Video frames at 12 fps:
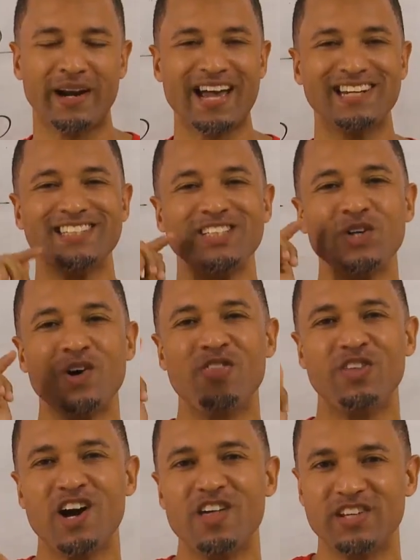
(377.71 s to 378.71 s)
and I'll see you
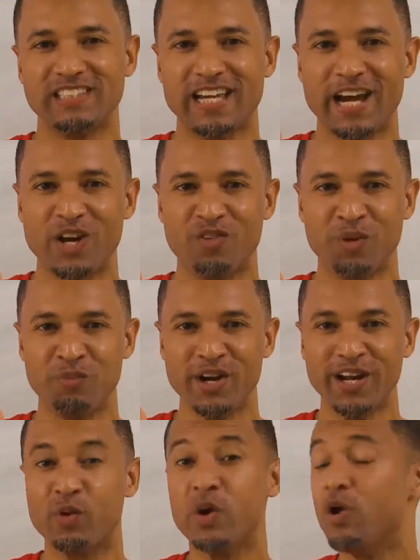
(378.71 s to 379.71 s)
on the other side of the
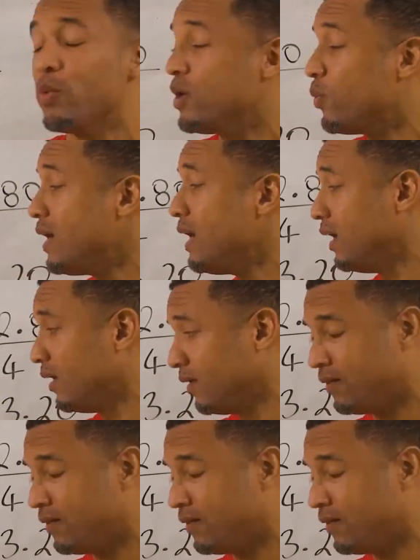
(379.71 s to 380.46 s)
break where we will